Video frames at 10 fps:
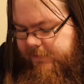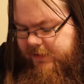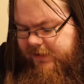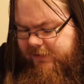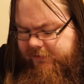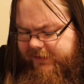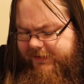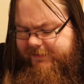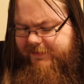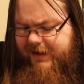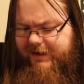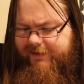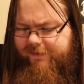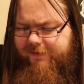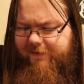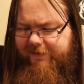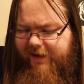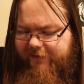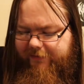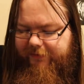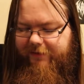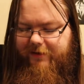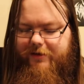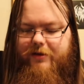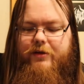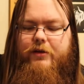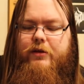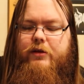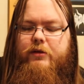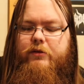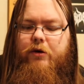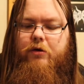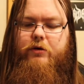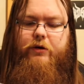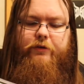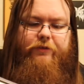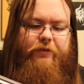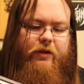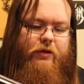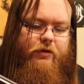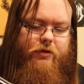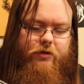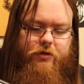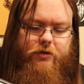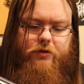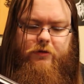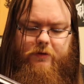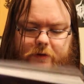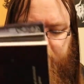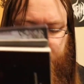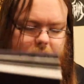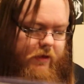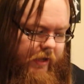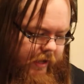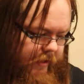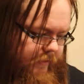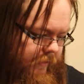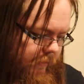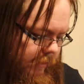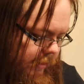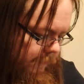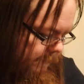Oh, God, the sounds. The horrors. Here we go.